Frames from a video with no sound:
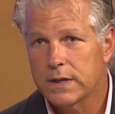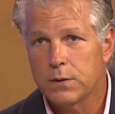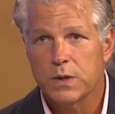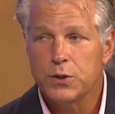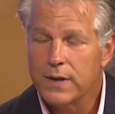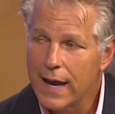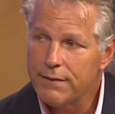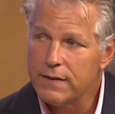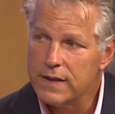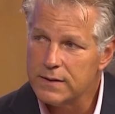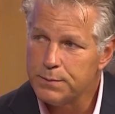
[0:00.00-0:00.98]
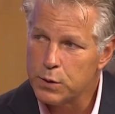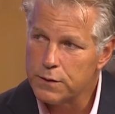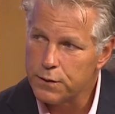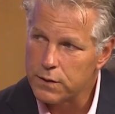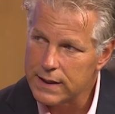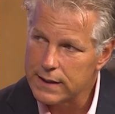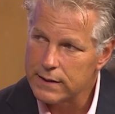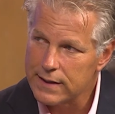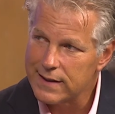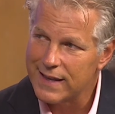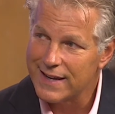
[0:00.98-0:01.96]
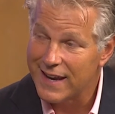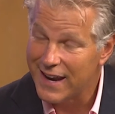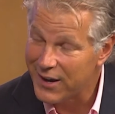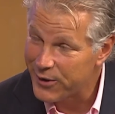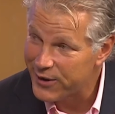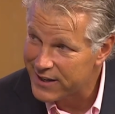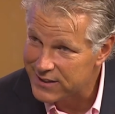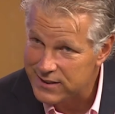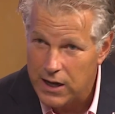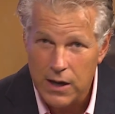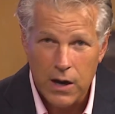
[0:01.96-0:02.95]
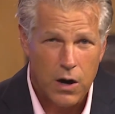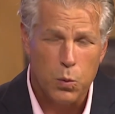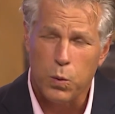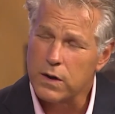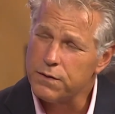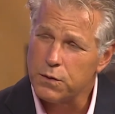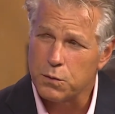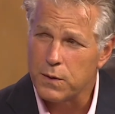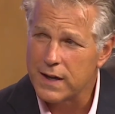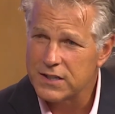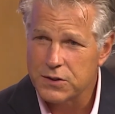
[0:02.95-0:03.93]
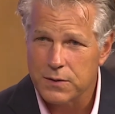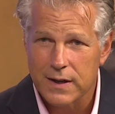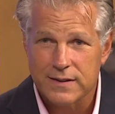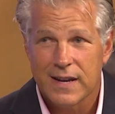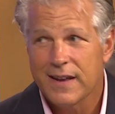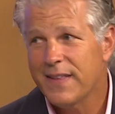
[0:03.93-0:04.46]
And what you have in these beautiful inland lake areas are wonderful restaurants,